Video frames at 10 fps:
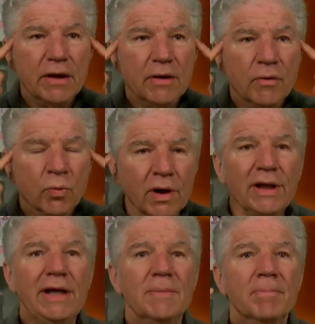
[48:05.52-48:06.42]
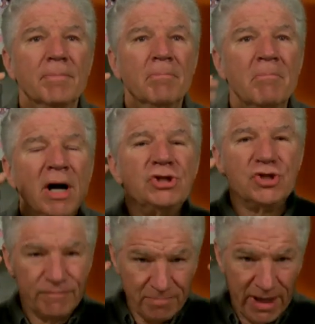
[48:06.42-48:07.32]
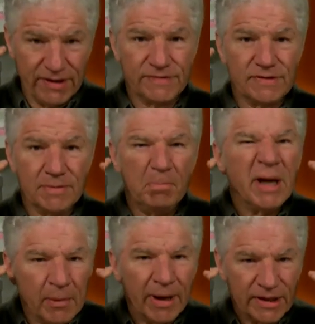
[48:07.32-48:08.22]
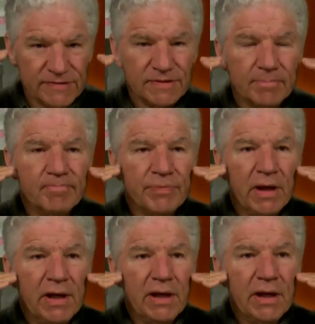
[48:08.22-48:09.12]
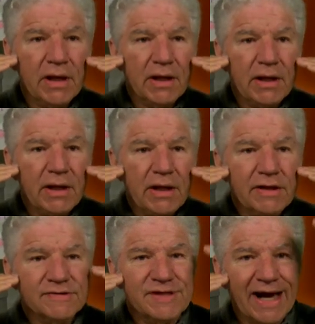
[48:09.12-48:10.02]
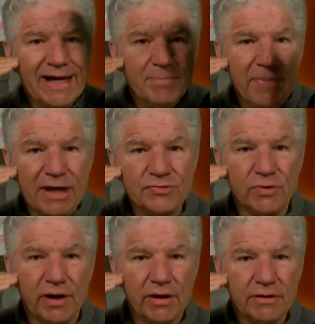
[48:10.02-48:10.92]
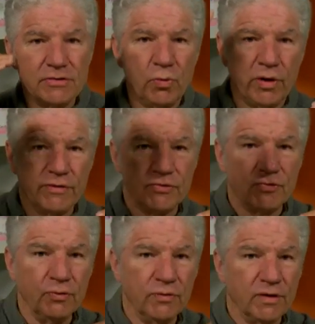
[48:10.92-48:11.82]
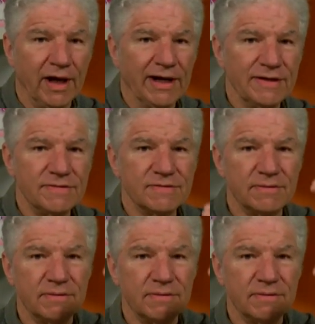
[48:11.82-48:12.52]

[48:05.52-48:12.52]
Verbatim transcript: Really, much of medicine, big medicine, is diametric to where the truth lies.